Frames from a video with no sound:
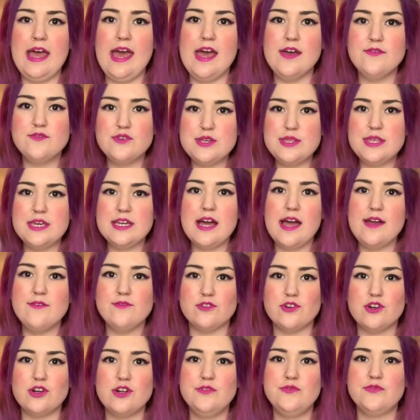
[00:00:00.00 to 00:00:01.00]
everything I've
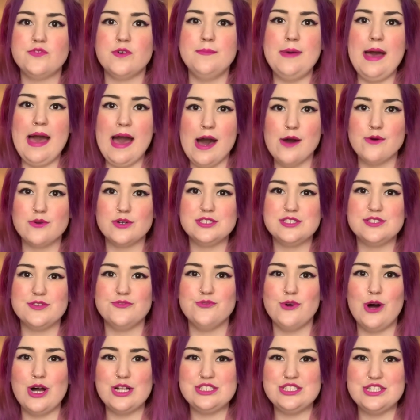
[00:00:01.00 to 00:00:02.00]
learned from hours of
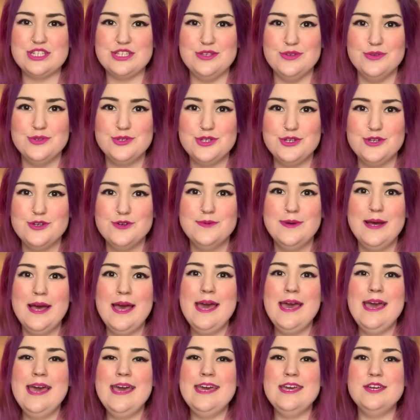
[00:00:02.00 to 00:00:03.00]
watching YouTube
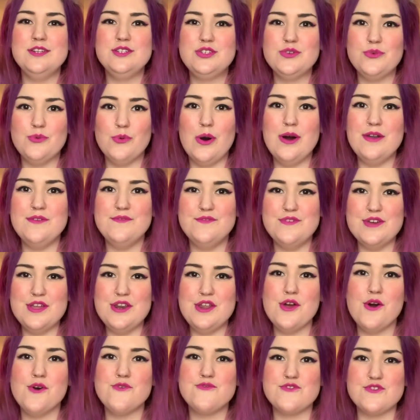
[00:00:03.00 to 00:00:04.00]
into one
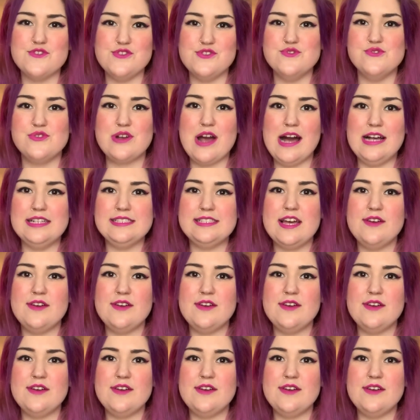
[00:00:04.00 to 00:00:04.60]
video for you guys.